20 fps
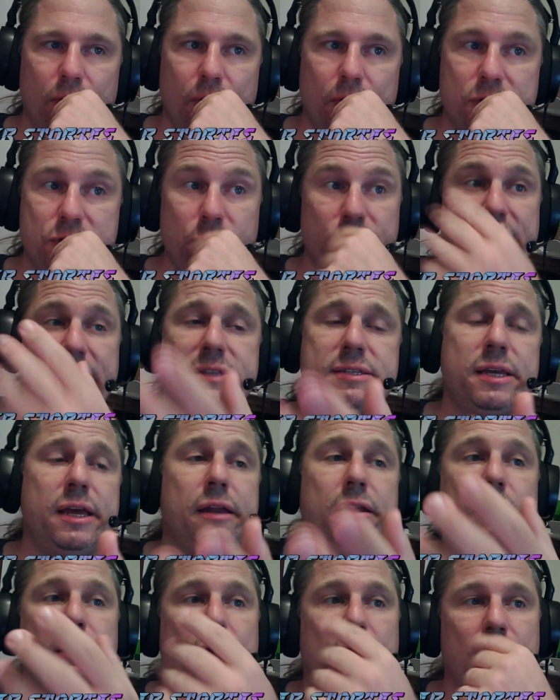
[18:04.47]
So that's
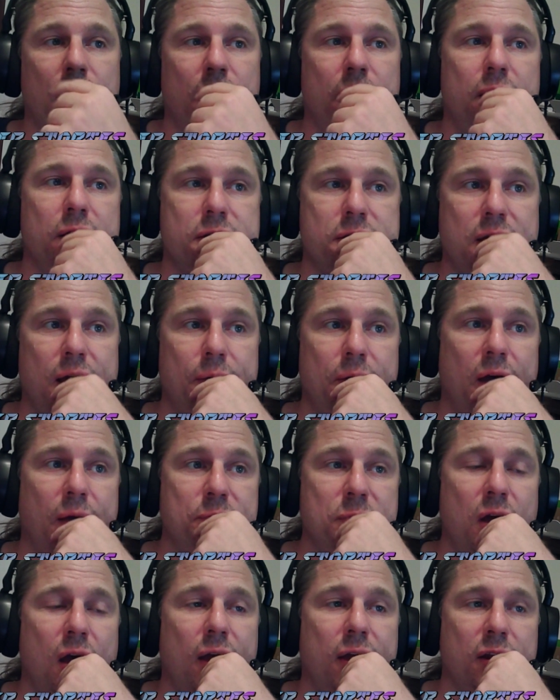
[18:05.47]
it.
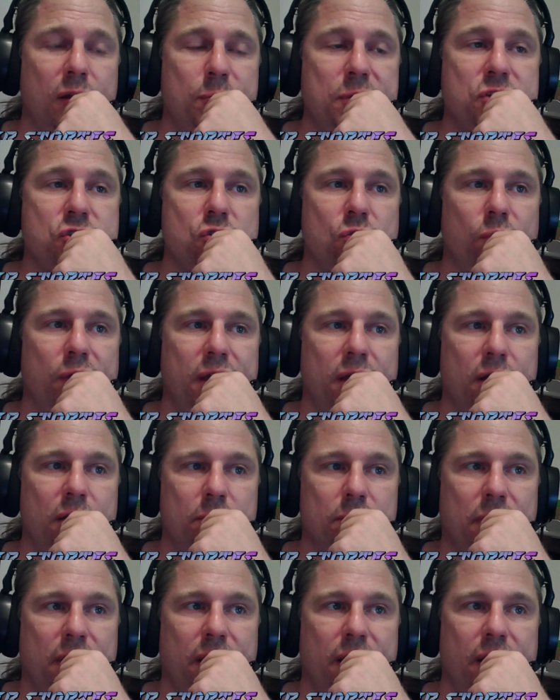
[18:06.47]
I'm not going to be doing
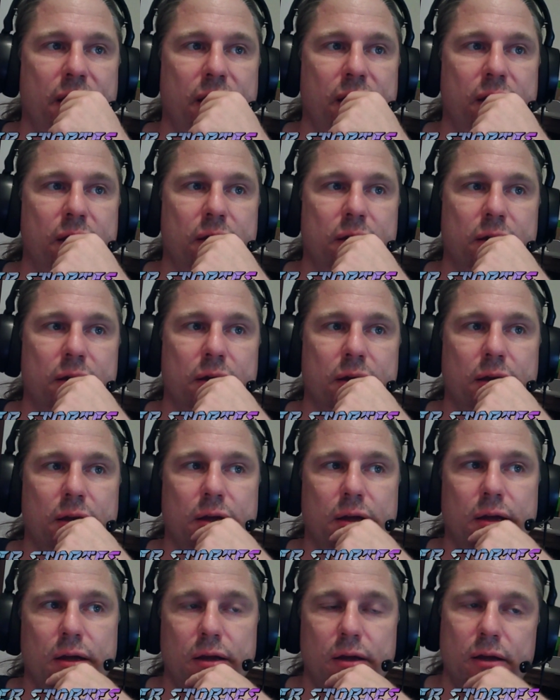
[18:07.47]
my
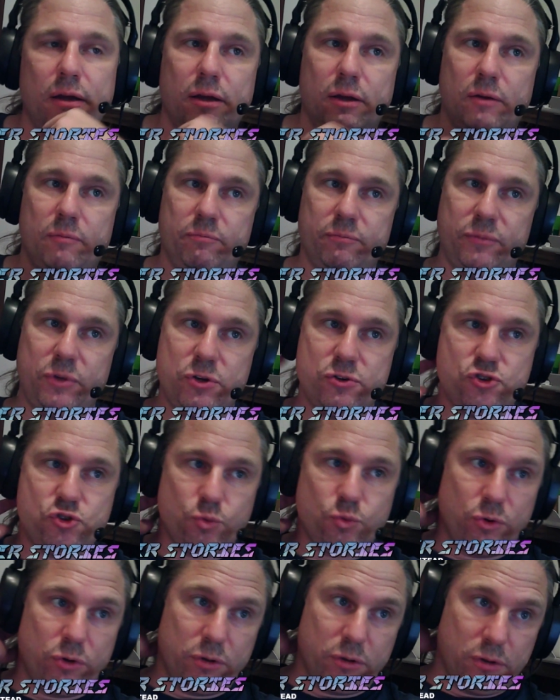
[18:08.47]

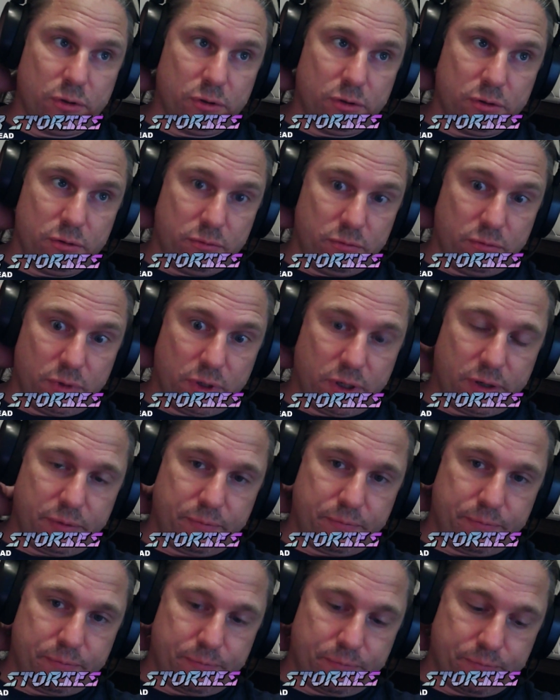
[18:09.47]
usual
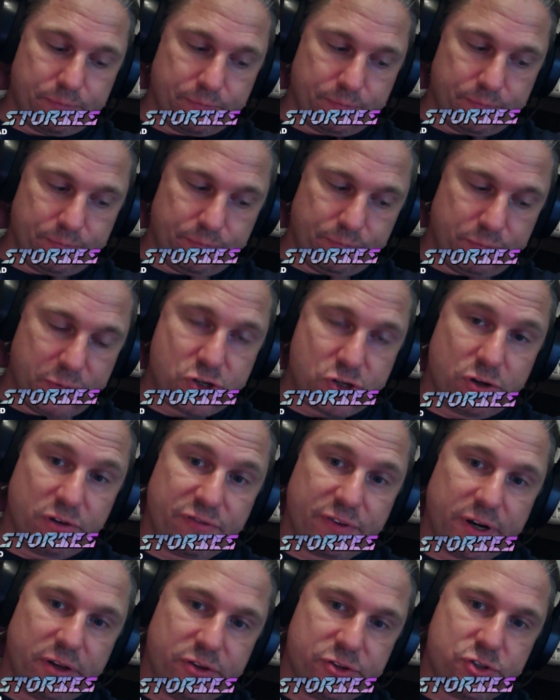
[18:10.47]
Mission
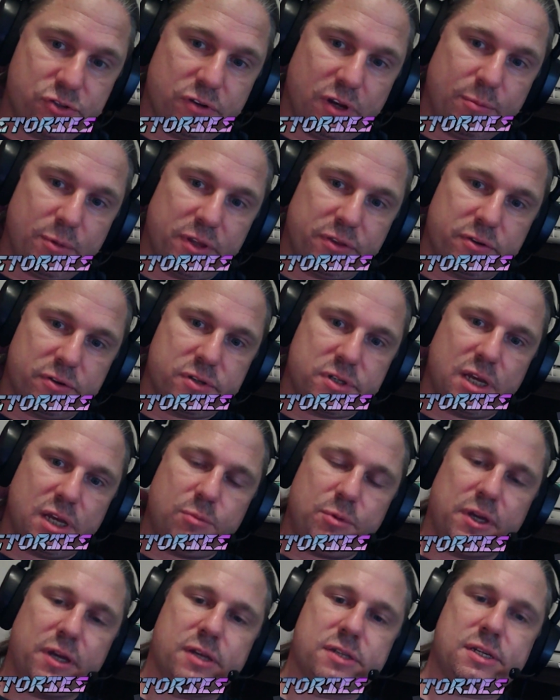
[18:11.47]
Files stream on Thursday
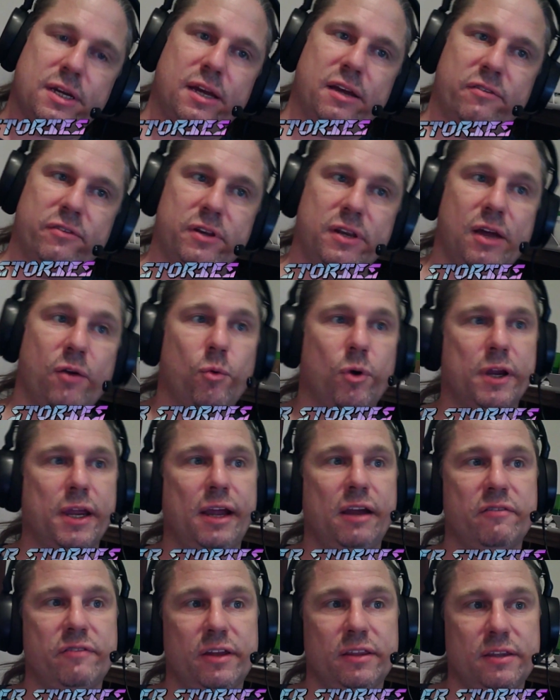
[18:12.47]
because I have a
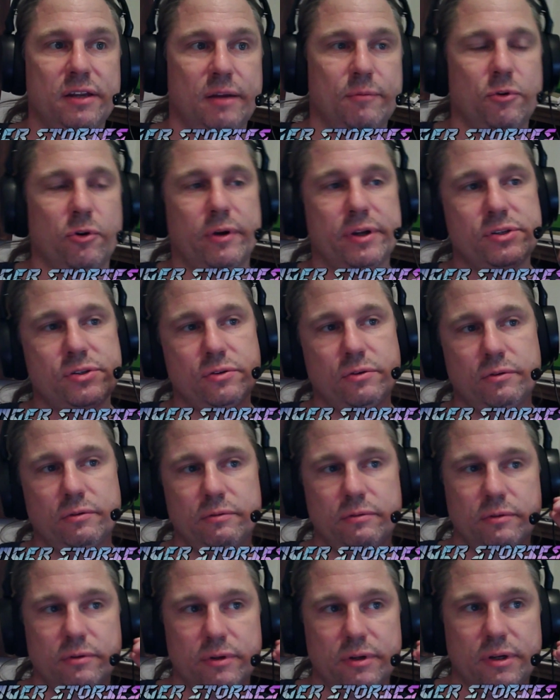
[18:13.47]
networking event that I'm going
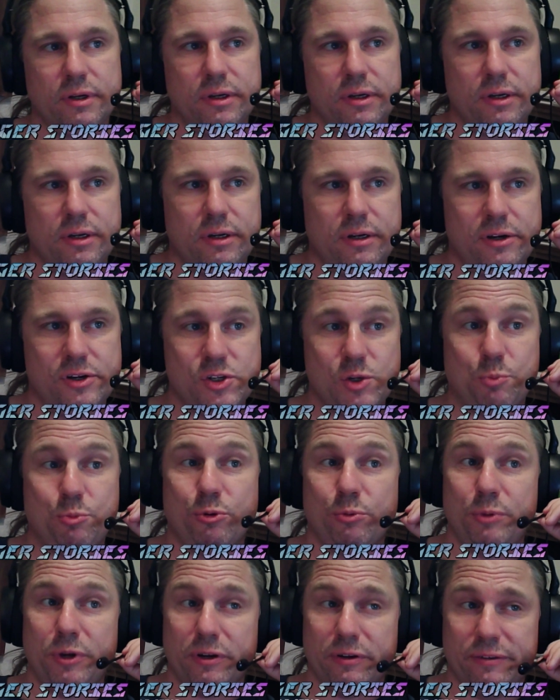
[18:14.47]
to. There's a
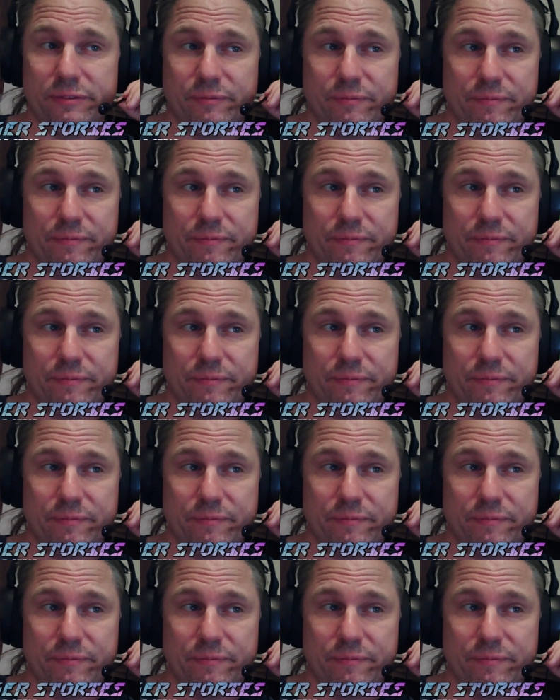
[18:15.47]
premiere.